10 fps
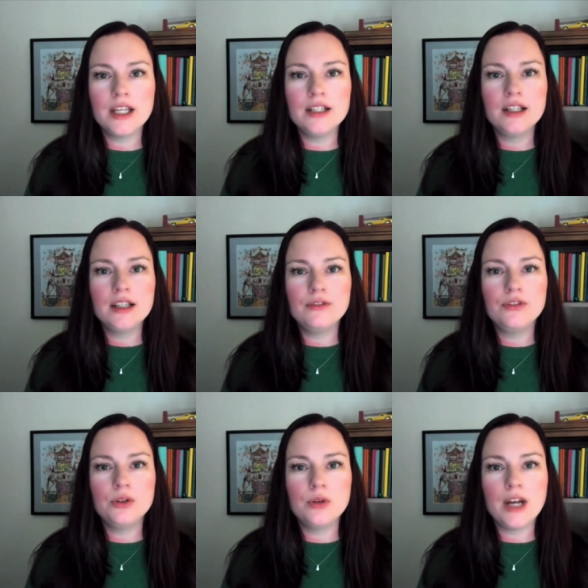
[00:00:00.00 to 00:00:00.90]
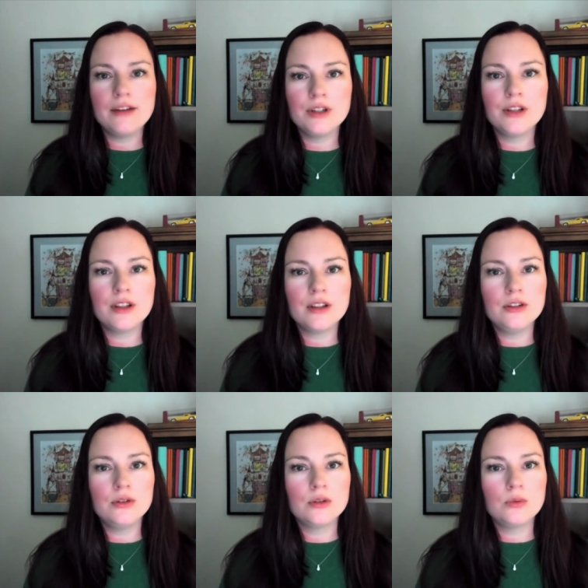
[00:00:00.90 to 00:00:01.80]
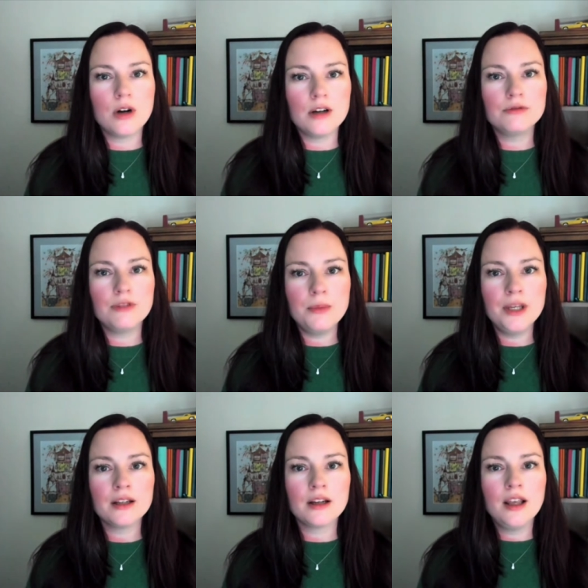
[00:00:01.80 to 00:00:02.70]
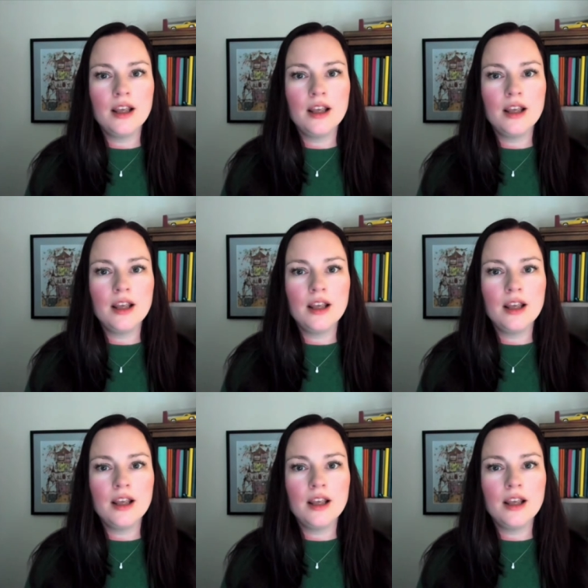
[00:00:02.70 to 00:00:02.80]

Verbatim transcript: and give you everything that you could want from it